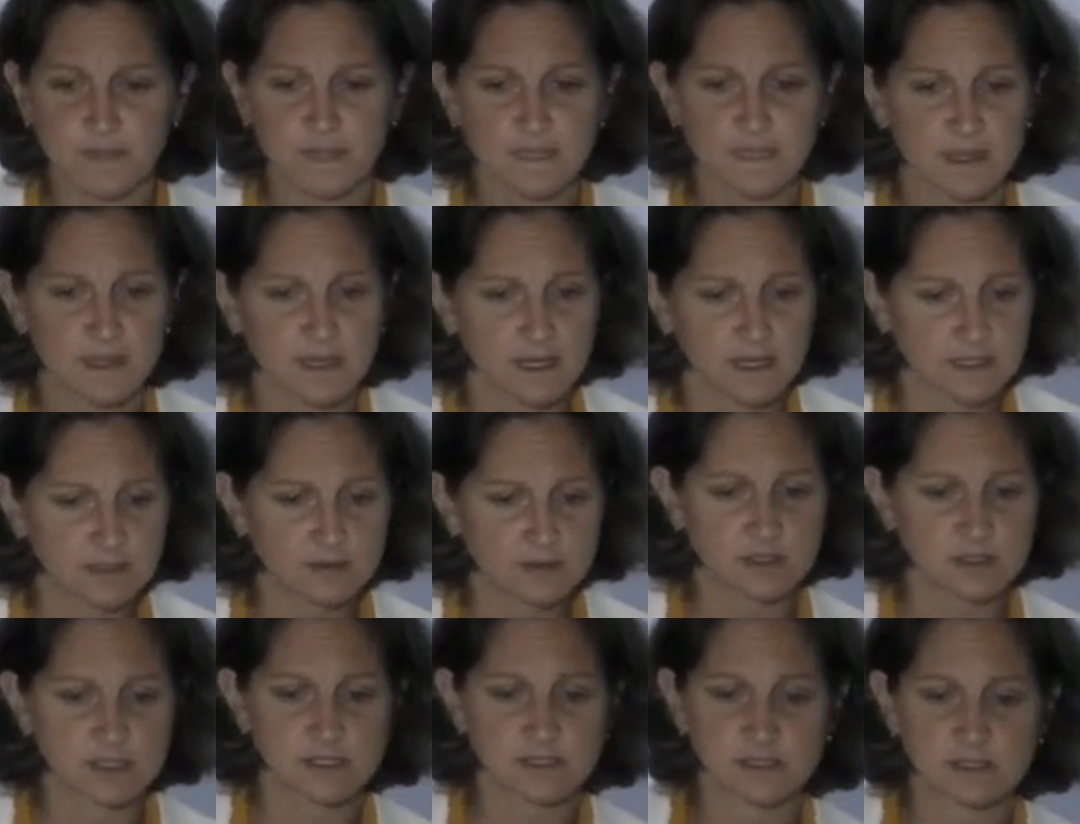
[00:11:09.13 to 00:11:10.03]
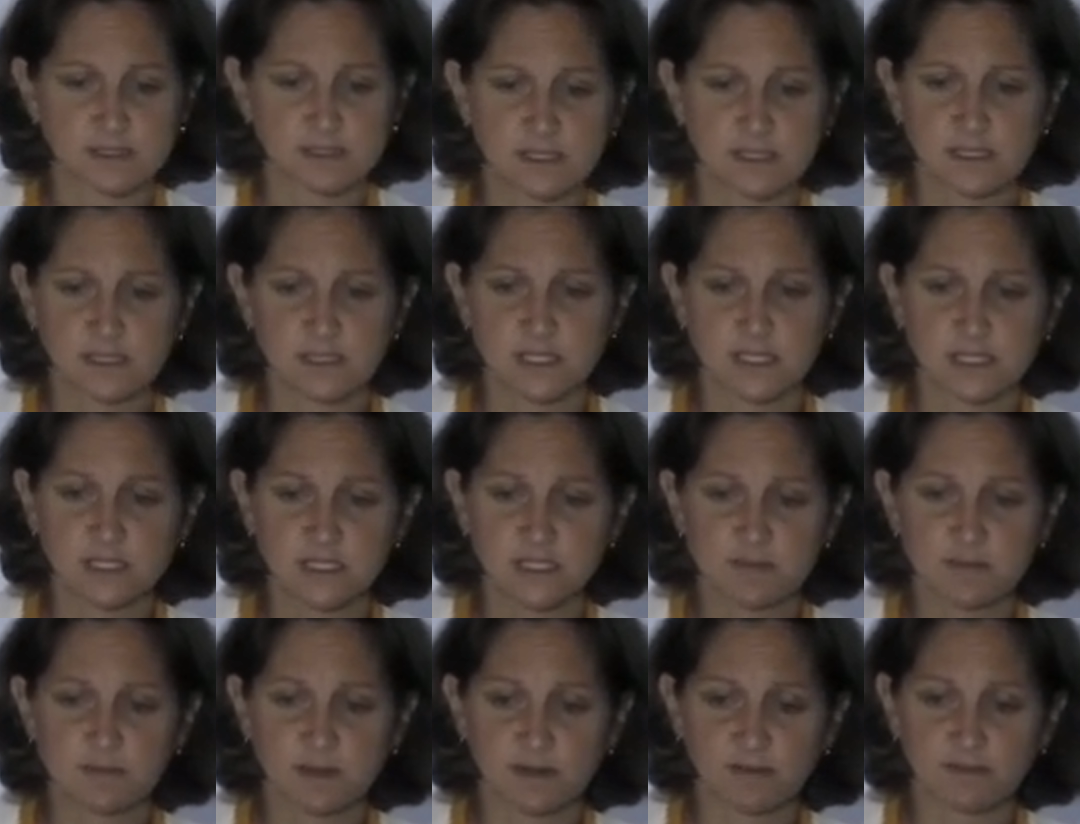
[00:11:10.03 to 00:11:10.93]
And you can see the
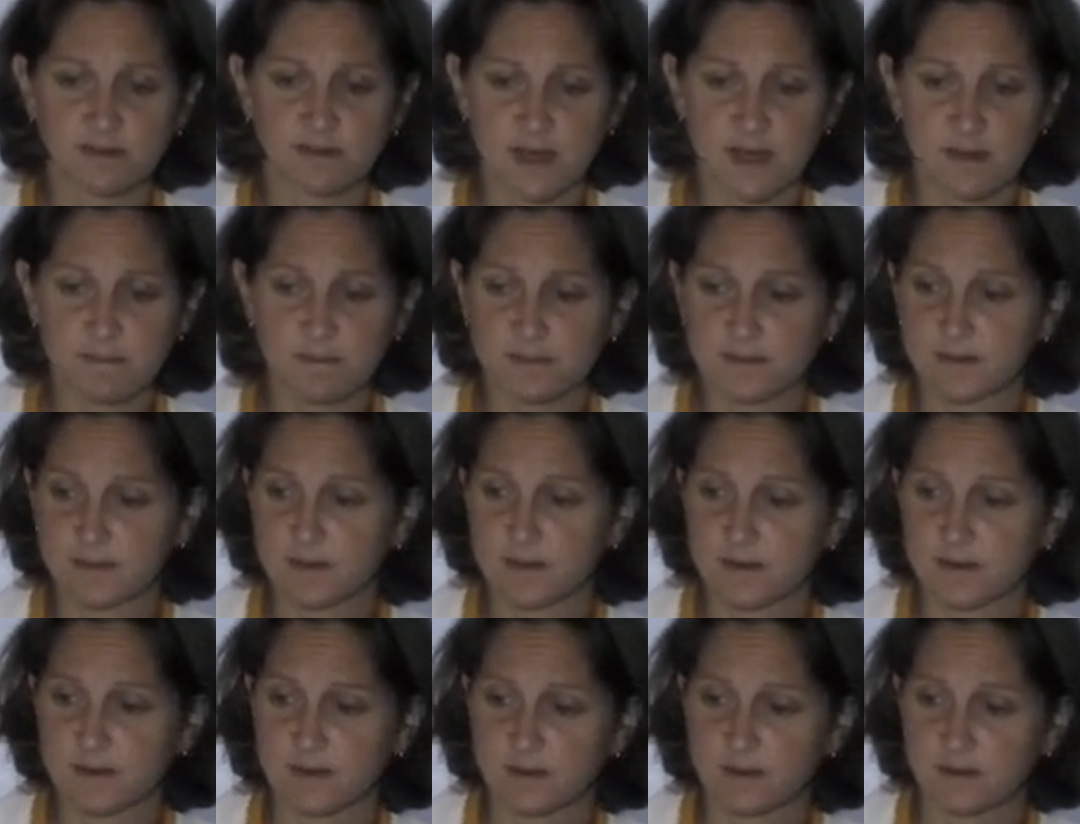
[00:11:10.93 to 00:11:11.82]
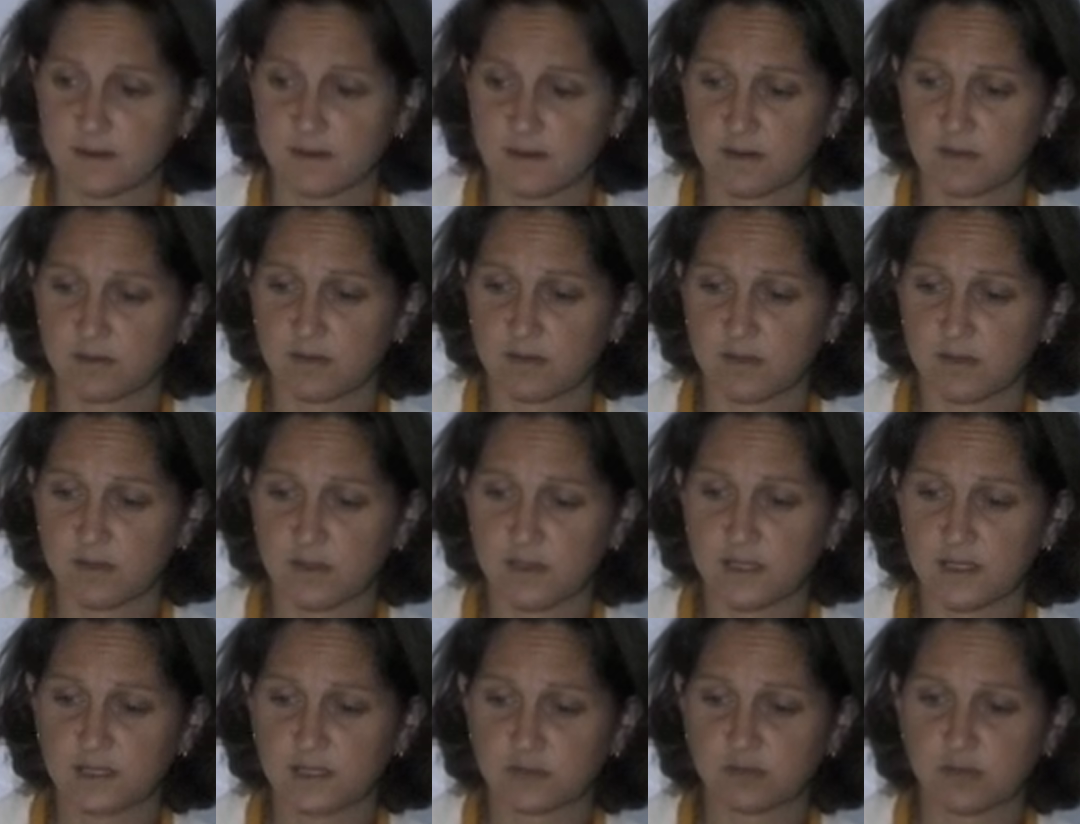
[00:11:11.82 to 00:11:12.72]
intimal flap or
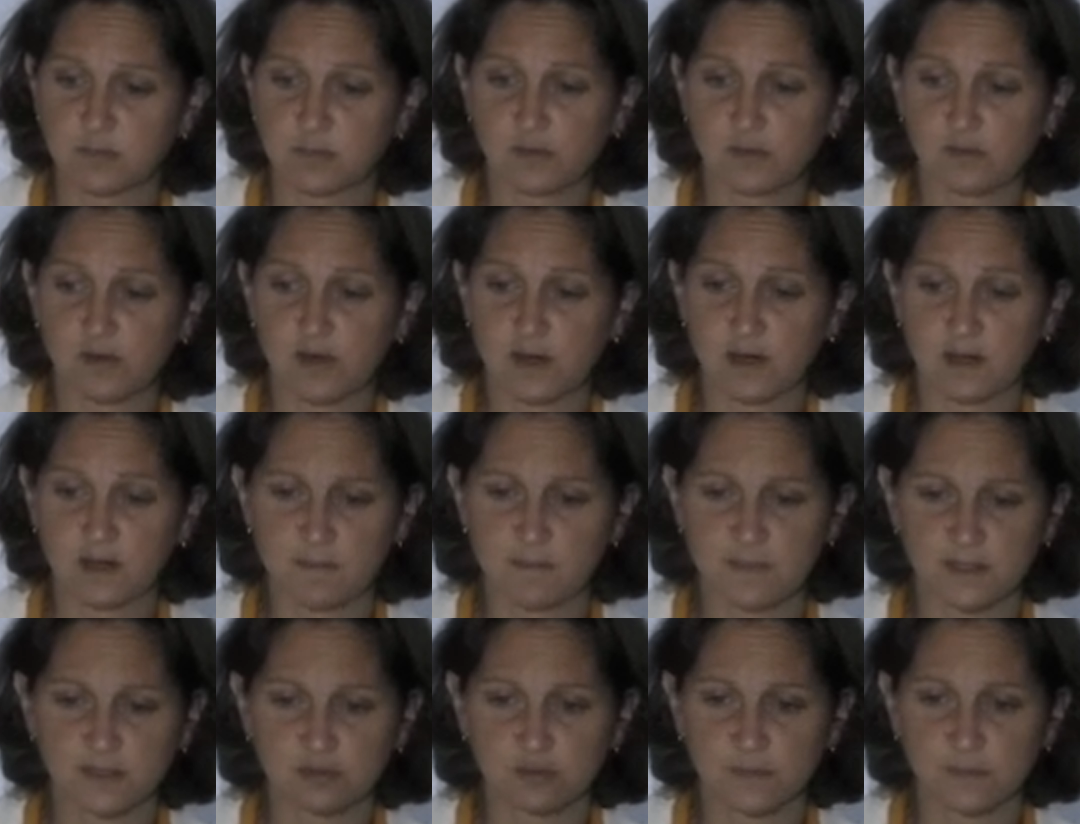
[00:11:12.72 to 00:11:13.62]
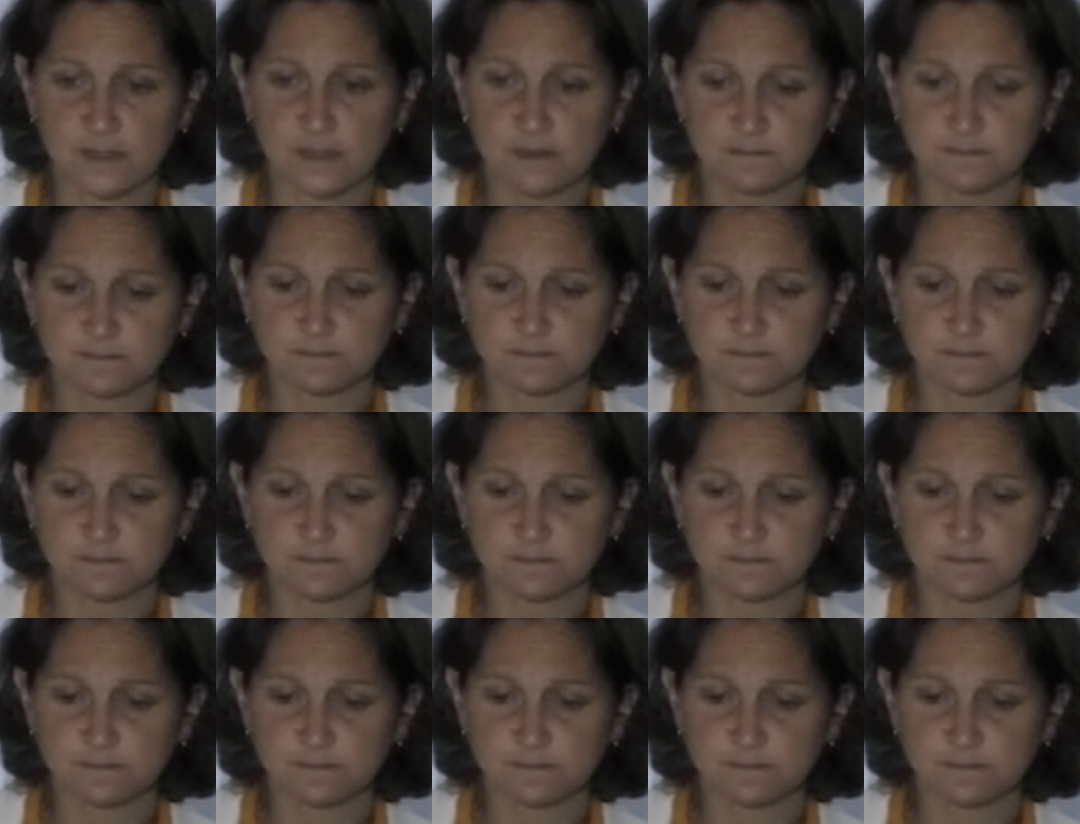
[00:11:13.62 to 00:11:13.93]
the intramural hematoma,